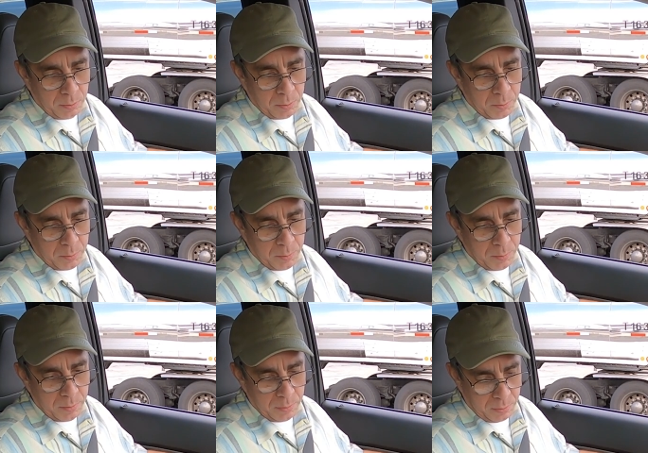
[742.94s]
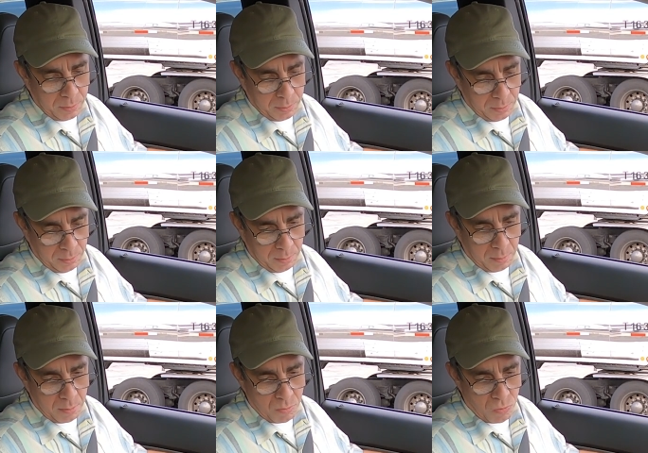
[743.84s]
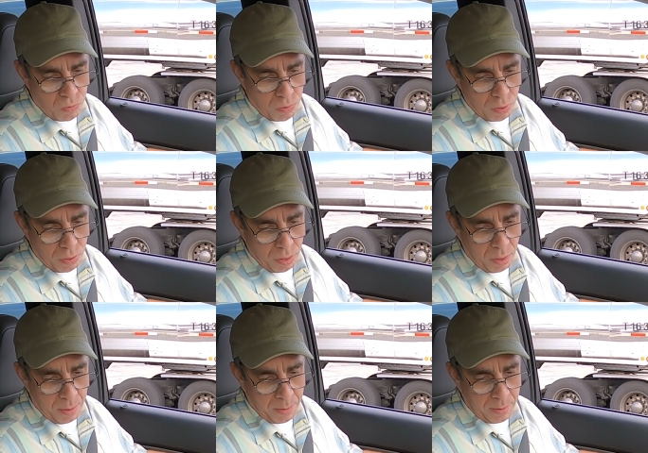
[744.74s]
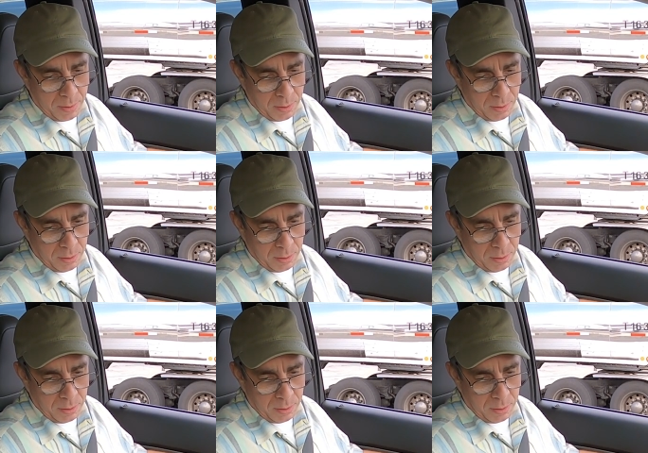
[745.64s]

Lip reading: (no one is talking)